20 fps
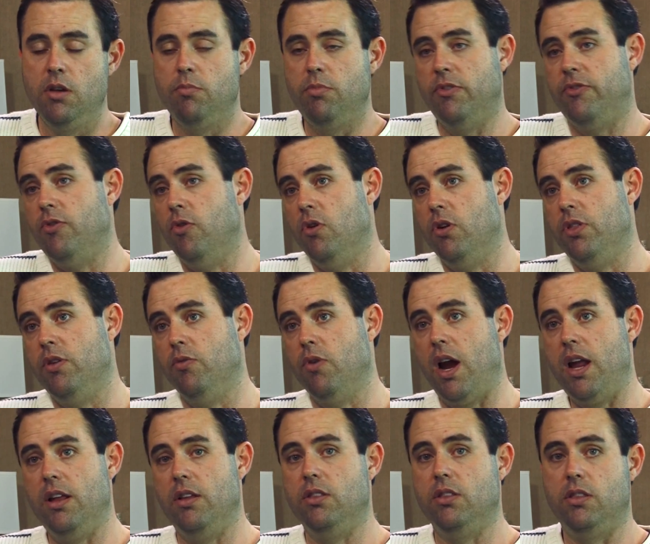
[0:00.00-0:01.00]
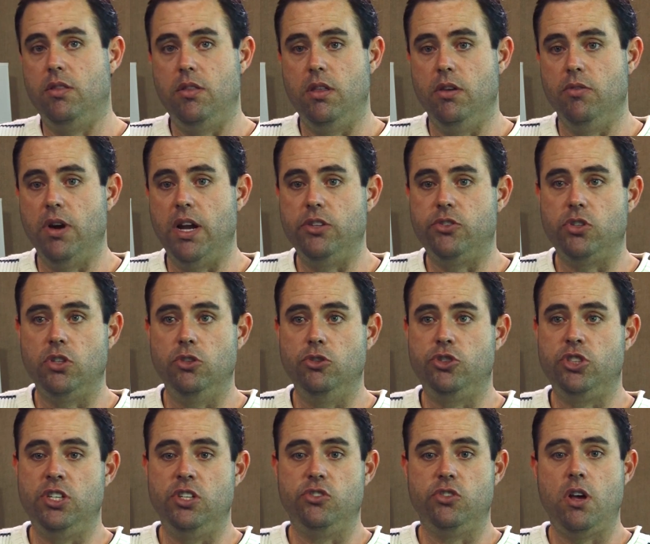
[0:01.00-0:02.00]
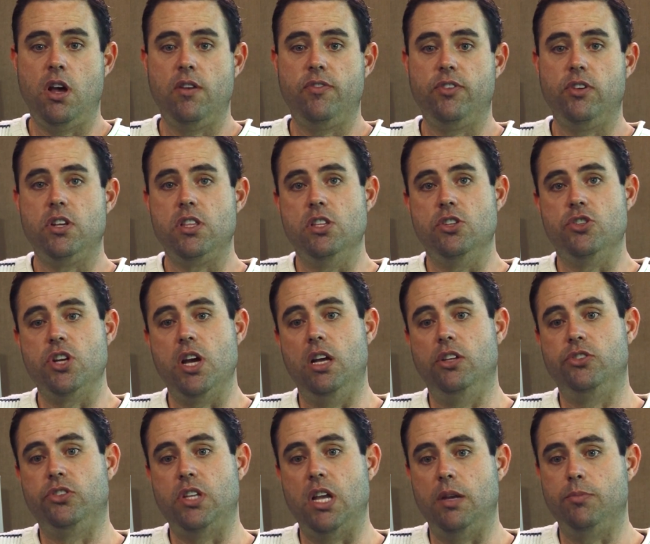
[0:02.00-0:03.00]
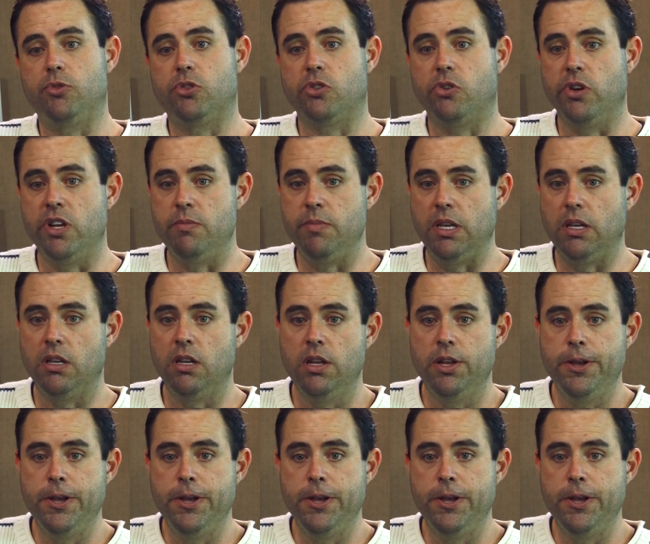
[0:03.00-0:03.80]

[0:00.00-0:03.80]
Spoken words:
before the right solution is offered and the child stops screaming.